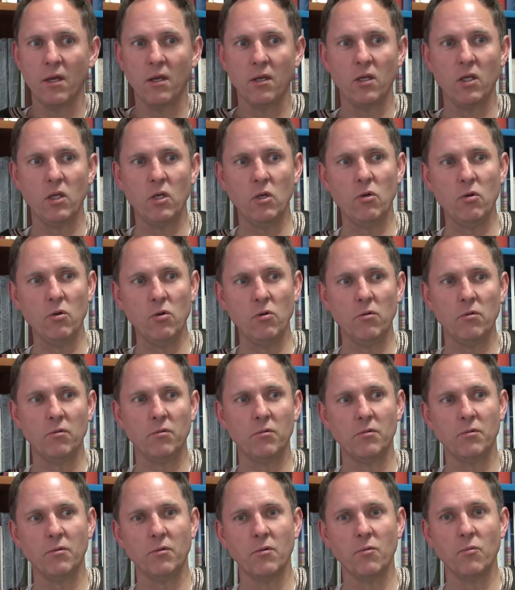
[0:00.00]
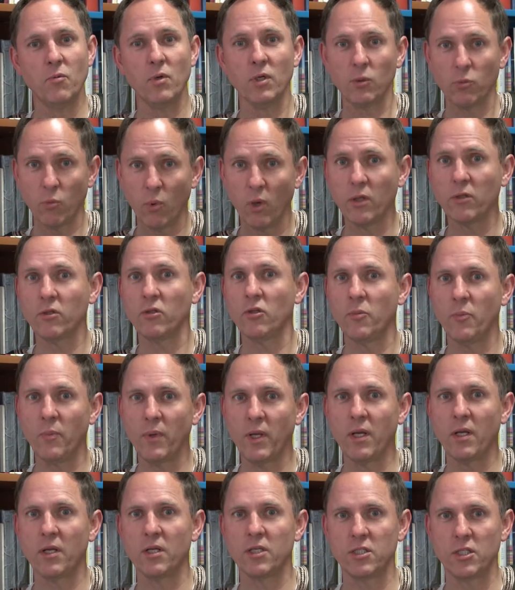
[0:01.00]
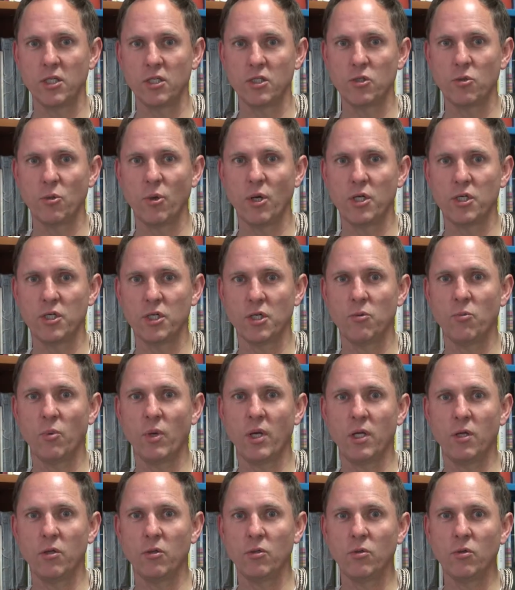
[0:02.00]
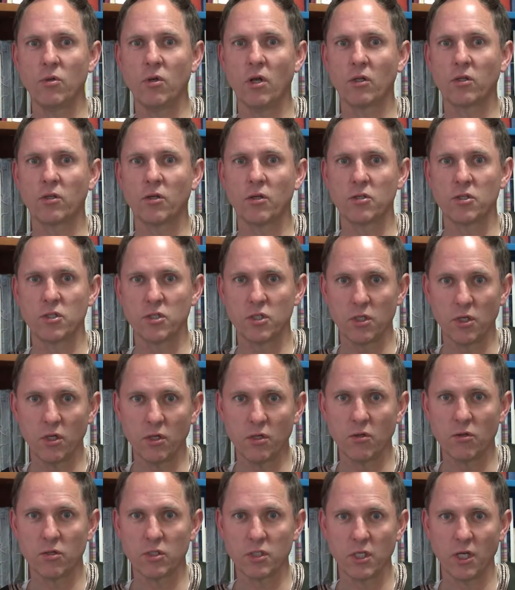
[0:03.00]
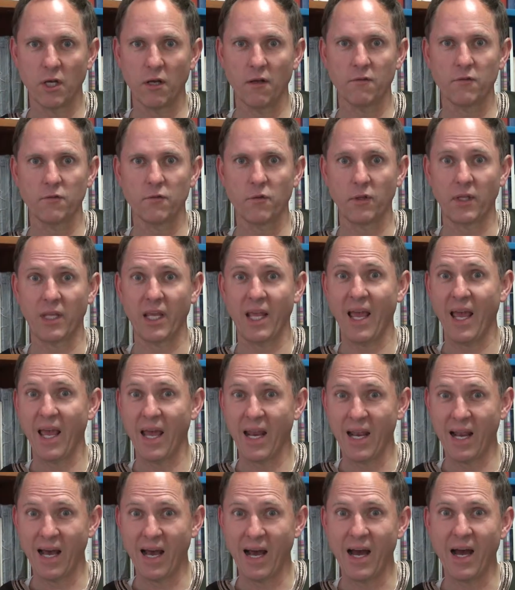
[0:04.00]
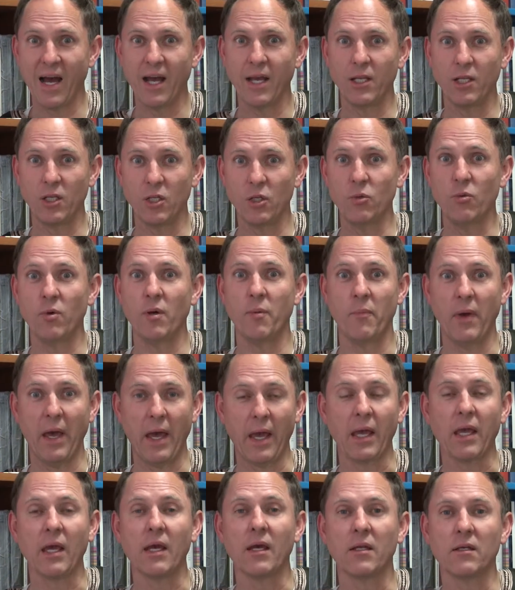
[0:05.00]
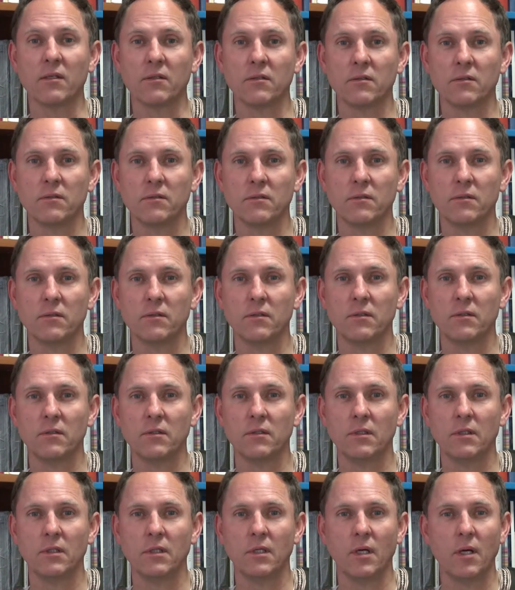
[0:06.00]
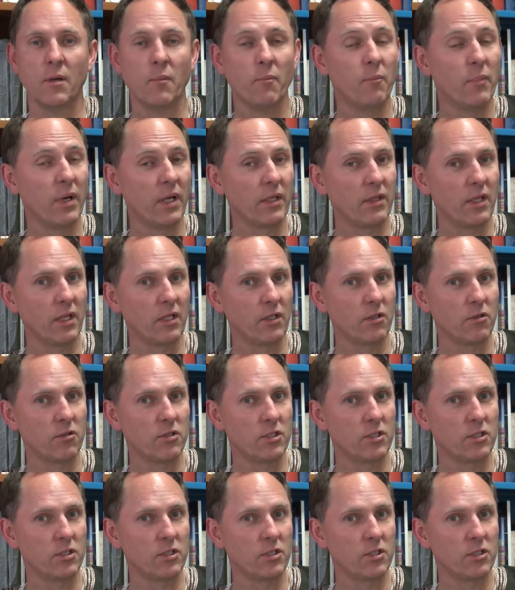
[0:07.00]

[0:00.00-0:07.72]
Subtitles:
you would want to be in a situation where you do not concern yourselves with, can I do a backhand? But that